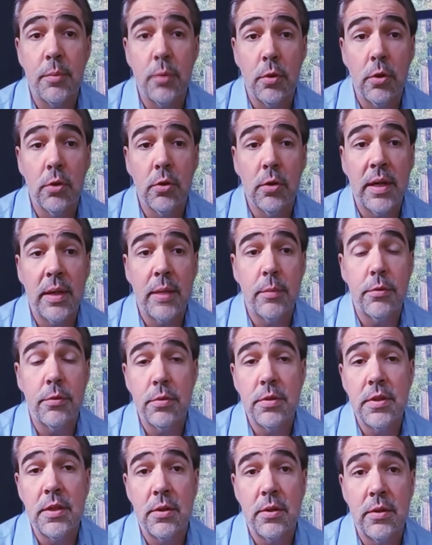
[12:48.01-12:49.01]
program
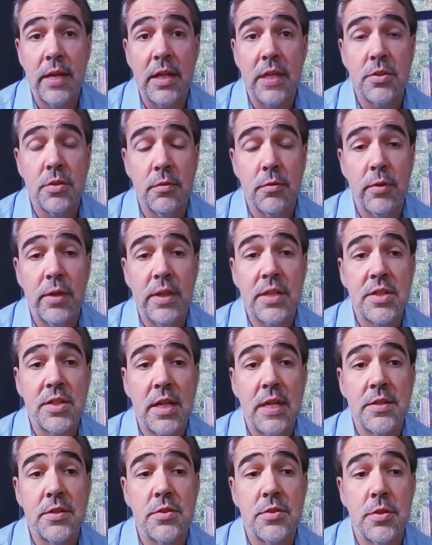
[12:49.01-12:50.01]
through the International
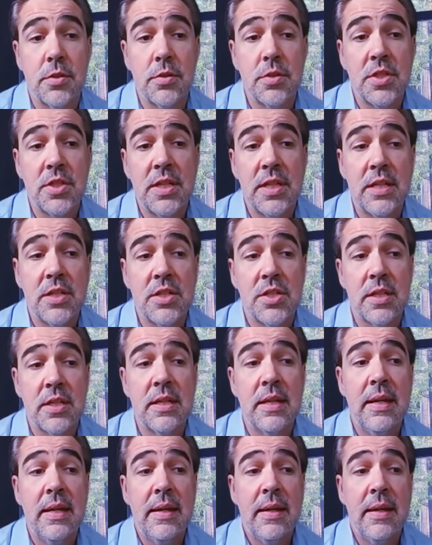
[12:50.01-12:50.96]
Franchise Association